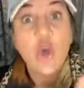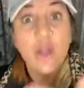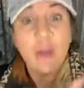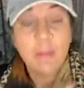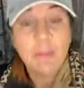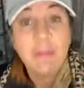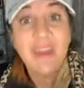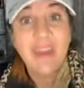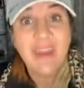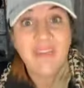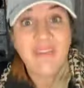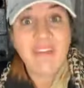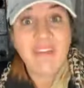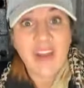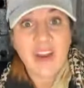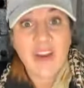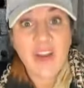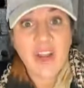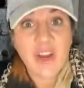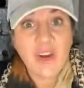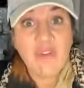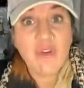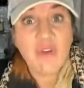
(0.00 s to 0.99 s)
be very
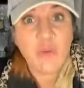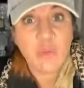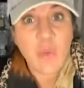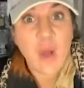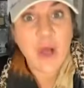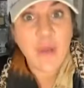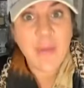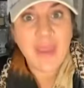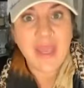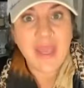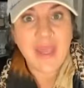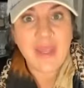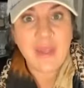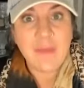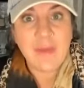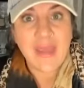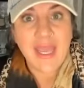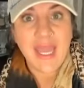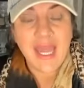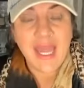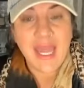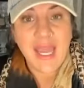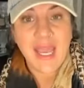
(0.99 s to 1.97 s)
overwhelming in the
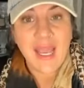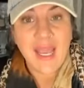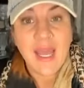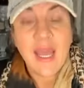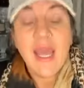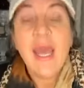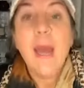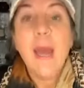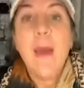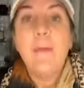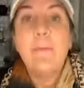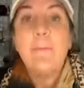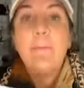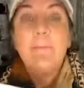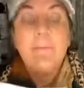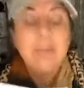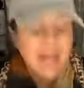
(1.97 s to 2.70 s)
beginning. But